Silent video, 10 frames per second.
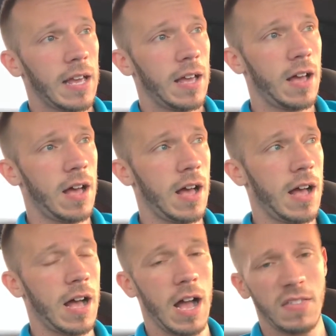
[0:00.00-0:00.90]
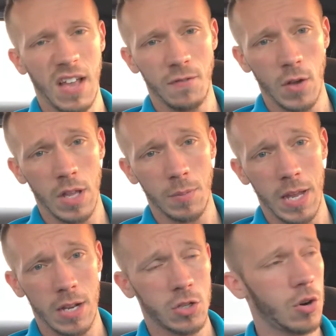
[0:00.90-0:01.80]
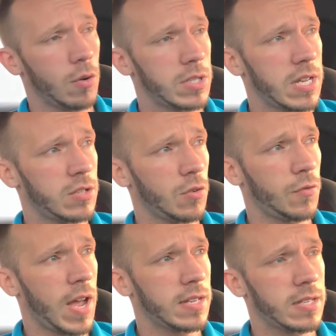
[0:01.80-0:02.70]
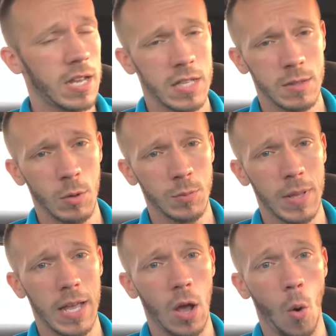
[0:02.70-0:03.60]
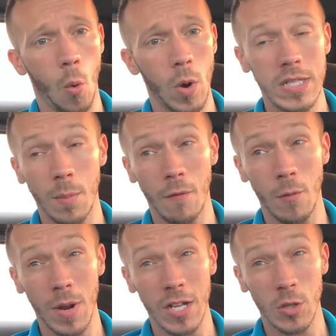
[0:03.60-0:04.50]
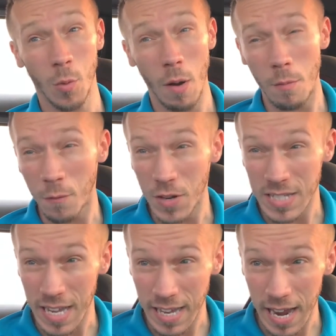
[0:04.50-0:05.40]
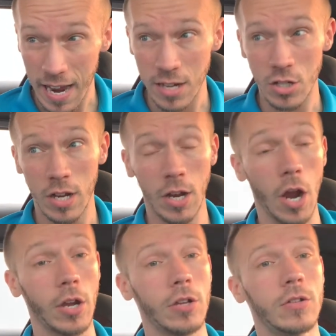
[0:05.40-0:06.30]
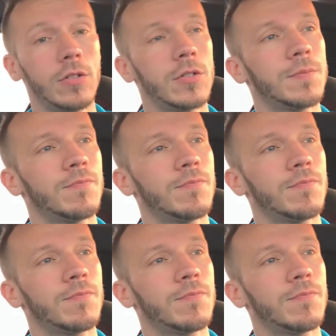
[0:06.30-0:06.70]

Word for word: Ah, I think I fucked up that intro, I said it so fast, it's supposed to be like, what's up everybody, it's your boy from Fitness, A.K. hashtag gains.